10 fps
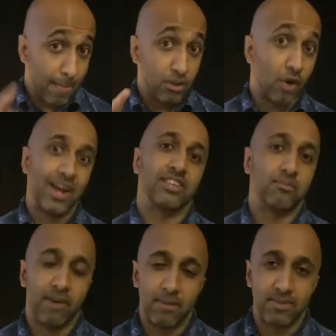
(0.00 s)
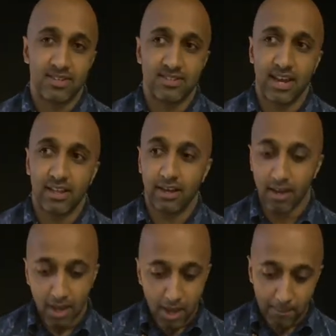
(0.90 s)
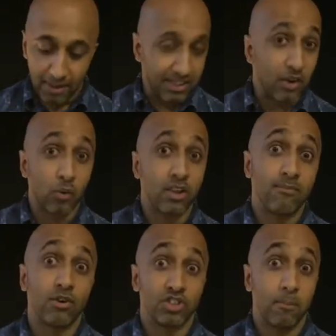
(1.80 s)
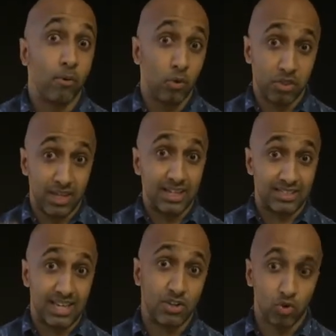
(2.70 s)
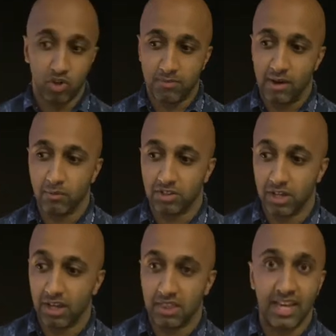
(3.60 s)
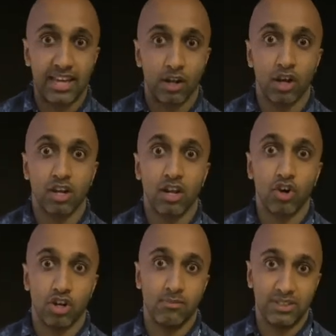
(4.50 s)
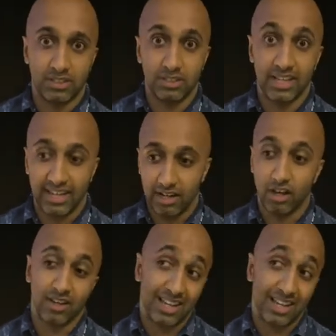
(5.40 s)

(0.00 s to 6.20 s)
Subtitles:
No, he hasn't paid me to say that. But I think one of the most important things that he talked about was like thinking like an economist and thinking like,